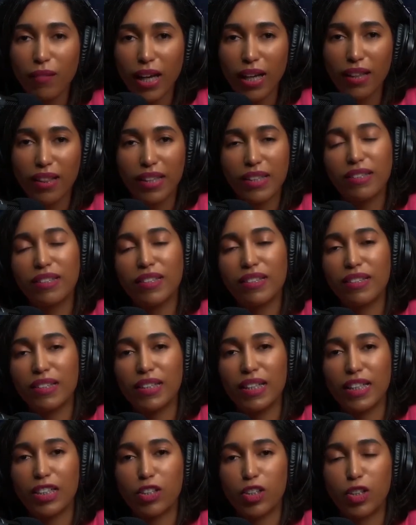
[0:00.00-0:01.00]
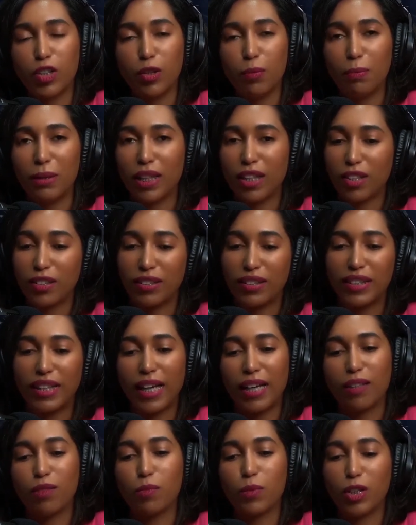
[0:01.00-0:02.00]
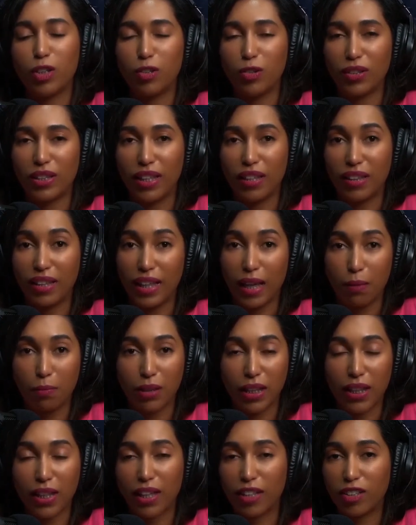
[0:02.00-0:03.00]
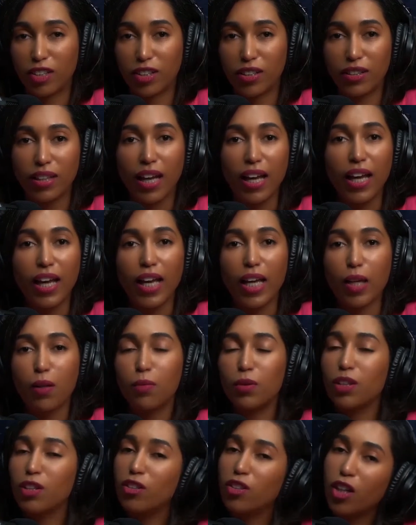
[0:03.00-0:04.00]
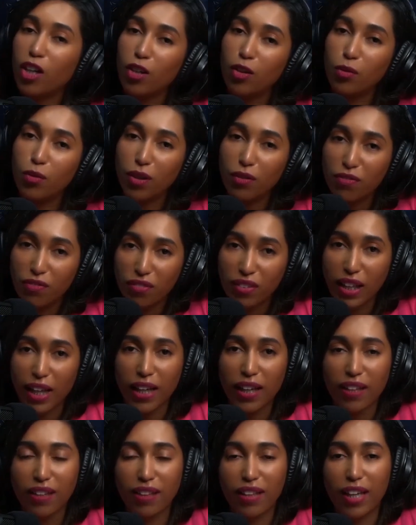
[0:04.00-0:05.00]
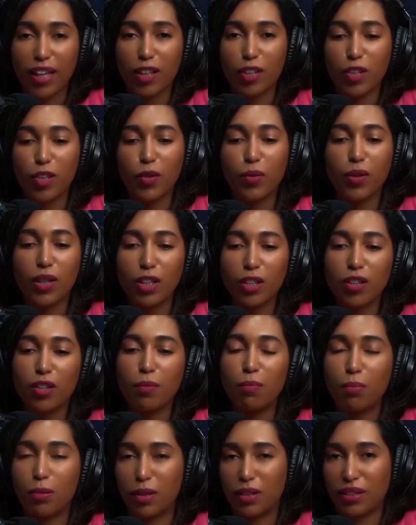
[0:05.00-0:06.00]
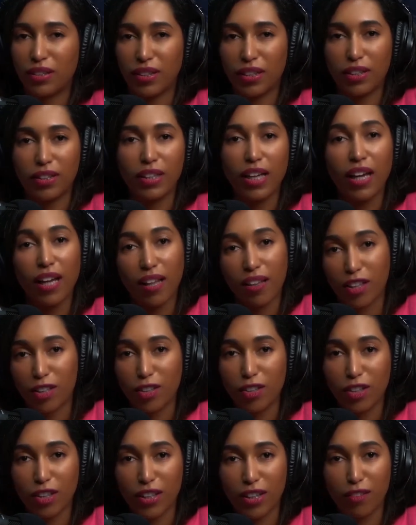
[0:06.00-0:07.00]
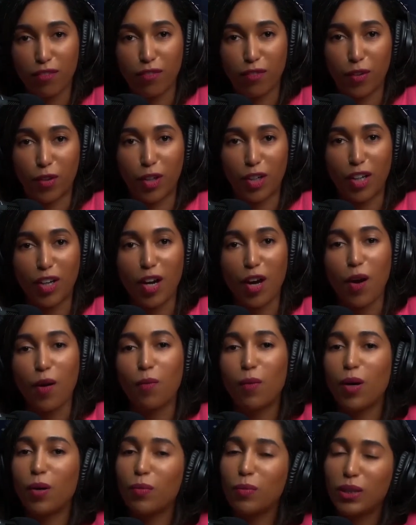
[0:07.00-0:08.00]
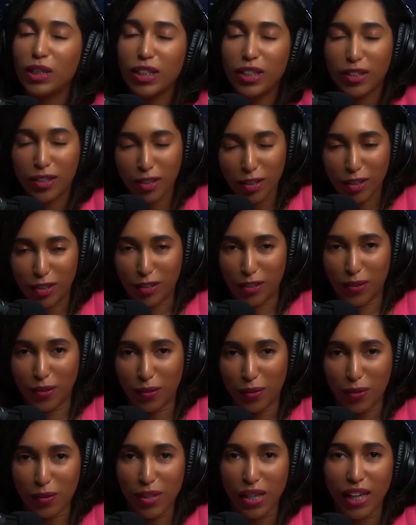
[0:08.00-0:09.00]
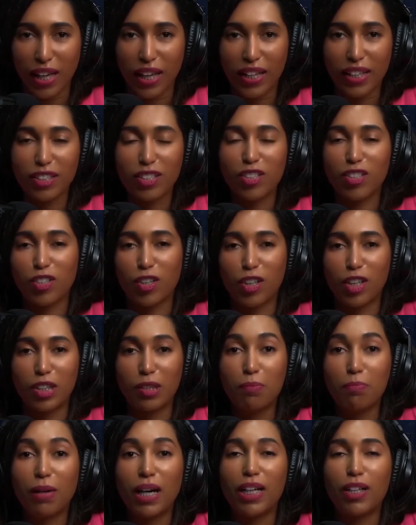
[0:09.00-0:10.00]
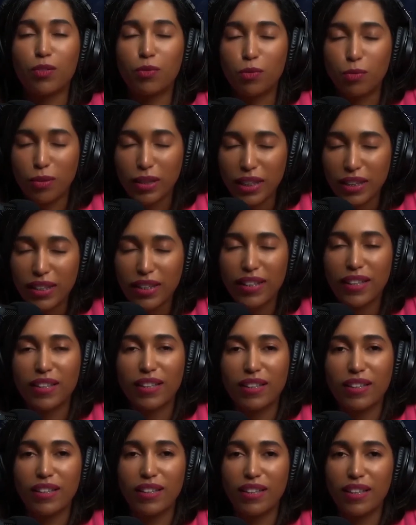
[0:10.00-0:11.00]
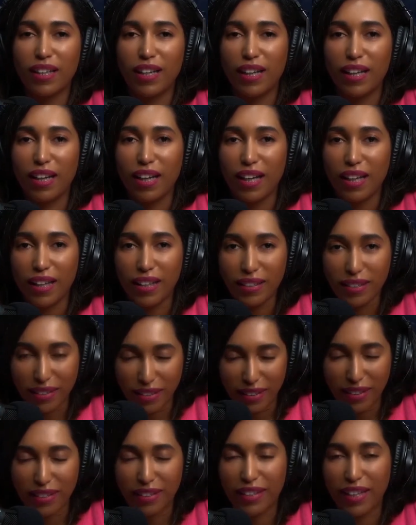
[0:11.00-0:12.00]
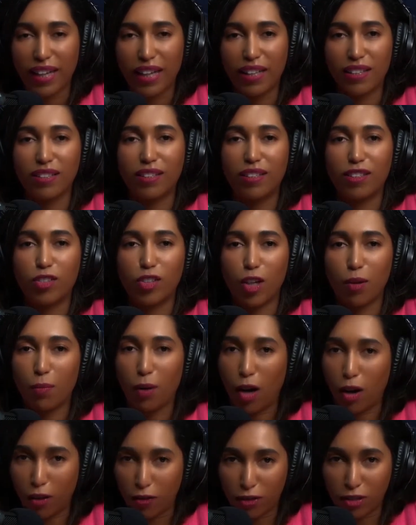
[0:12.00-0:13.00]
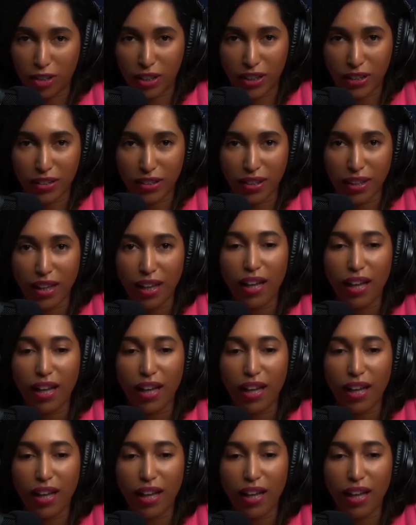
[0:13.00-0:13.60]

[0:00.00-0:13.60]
This is an issue because then when you send the application, it will not reflect that you are the person they're looking for. What we should do is start by reading in detail the job offering,